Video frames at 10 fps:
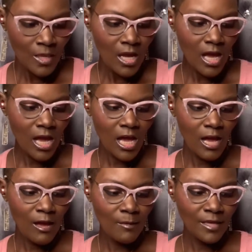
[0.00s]

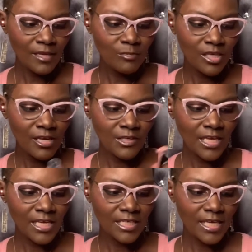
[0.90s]
Uh, it can be held at
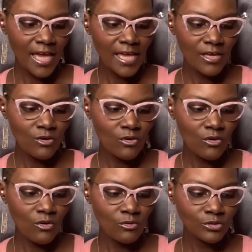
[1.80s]
any
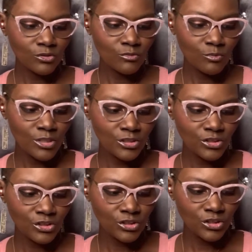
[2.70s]
angle to reach
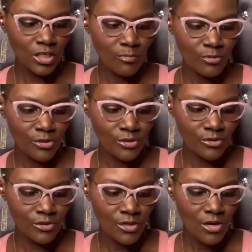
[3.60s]

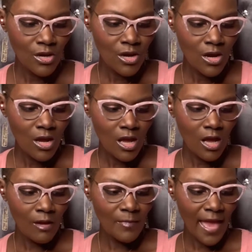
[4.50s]
stubborn
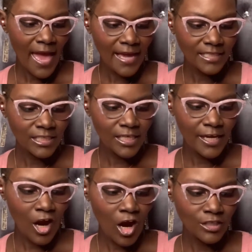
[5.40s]
um, acne and
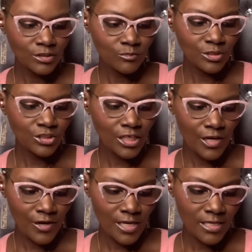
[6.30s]
hard to reach
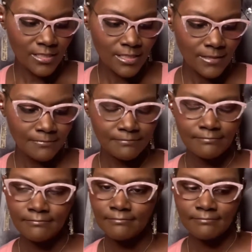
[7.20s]
areas.
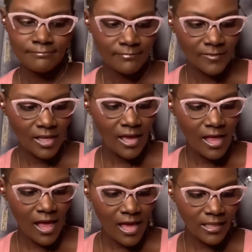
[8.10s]

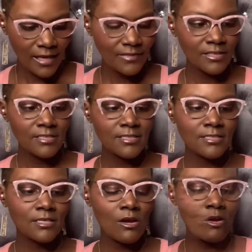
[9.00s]
I like this.
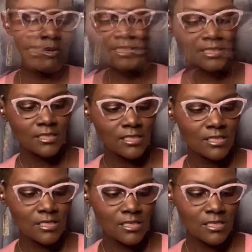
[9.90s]
So it
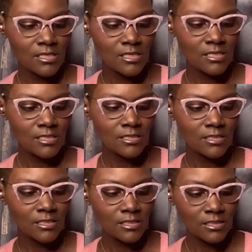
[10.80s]

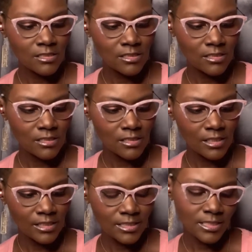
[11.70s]
is, they
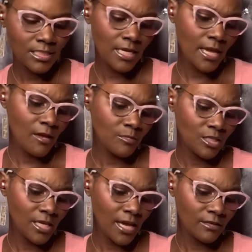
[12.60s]
didn't say how
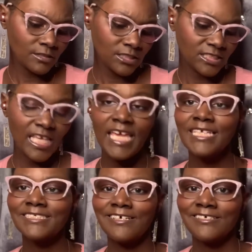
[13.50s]
many ounces, and
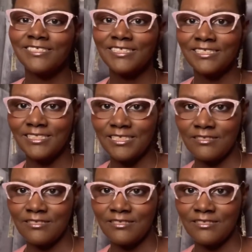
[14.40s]
it's unscented.